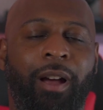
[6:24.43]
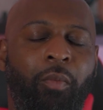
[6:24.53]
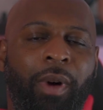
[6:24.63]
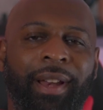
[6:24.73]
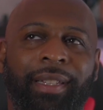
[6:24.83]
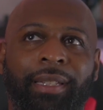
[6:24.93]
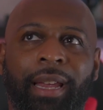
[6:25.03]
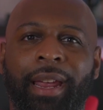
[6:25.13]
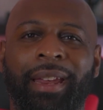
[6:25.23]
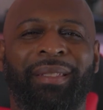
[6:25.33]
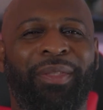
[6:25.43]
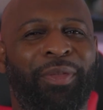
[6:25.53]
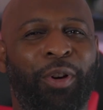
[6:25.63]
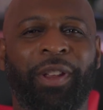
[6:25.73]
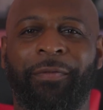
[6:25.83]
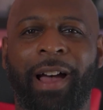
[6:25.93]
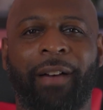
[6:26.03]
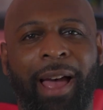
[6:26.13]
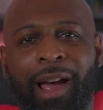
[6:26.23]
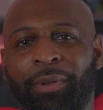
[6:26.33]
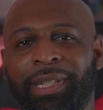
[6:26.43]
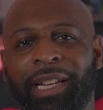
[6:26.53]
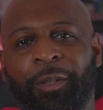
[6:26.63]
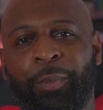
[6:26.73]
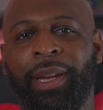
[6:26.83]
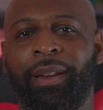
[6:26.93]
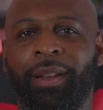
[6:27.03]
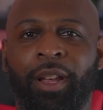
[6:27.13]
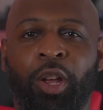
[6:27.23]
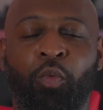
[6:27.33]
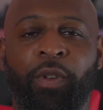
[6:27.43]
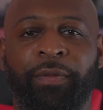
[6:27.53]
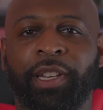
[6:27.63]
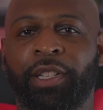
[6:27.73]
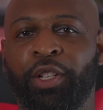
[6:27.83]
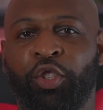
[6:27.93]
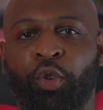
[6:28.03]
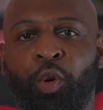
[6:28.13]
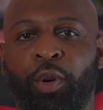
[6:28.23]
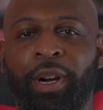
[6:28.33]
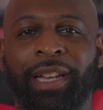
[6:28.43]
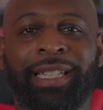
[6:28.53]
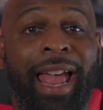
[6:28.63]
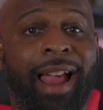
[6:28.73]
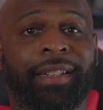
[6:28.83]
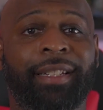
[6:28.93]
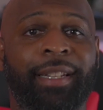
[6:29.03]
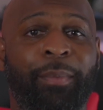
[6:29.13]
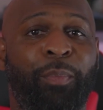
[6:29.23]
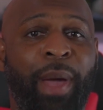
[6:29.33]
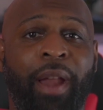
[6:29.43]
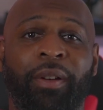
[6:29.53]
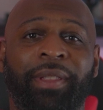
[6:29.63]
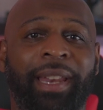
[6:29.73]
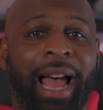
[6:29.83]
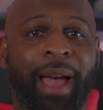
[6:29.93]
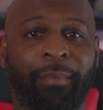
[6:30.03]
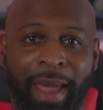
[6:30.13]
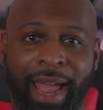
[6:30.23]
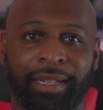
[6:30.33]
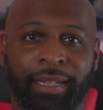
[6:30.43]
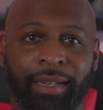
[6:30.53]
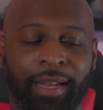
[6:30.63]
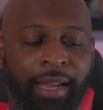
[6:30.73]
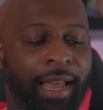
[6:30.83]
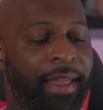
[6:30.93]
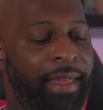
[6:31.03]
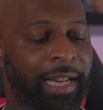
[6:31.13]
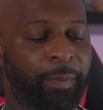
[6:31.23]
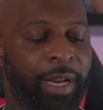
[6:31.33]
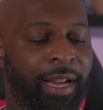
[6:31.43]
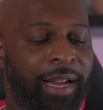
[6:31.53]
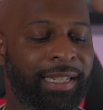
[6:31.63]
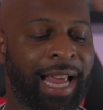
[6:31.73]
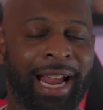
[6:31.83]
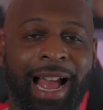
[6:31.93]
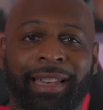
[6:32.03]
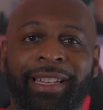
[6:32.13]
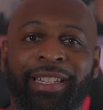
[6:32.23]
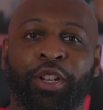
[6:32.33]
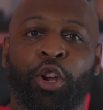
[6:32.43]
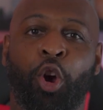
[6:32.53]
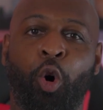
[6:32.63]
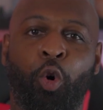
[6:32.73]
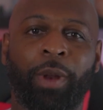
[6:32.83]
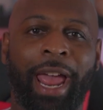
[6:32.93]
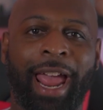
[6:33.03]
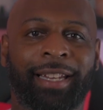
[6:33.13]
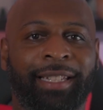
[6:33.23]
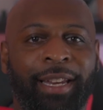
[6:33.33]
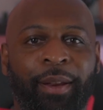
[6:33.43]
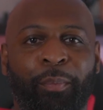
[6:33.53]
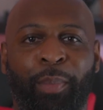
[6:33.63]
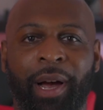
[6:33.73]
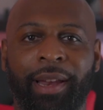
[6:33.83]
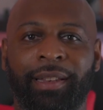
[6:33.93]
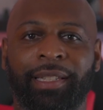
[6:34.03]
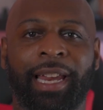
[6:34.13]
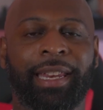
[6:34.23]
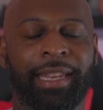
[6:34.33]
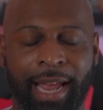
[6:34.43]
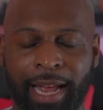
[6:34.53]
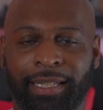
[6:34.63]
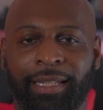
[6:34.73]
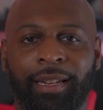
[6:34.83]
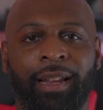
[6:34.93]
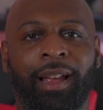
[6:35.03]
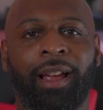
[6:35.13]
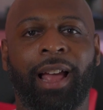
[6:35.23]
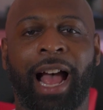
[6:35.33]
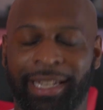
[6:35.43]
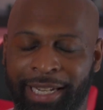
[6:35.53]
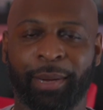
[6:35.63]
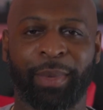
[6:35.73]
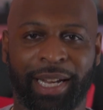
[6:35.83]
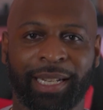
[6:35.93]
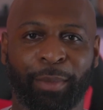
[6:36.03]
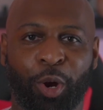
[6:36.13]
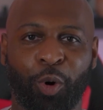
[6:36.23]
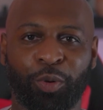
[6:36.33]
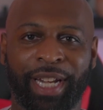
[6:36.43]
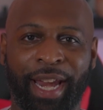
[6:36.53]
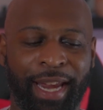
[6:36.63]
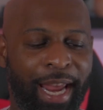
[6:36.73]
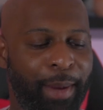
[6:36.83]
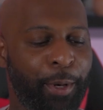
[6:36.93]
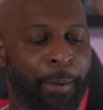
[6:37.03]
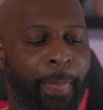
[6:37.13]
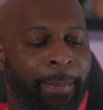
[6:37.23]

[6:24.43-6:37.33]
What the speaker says: I want to say 35 hours I spent with this controller, it's actually better than I imagined. That's because I got these gold accented buttons, and yes, I did it because I'm the GoldChainGamer,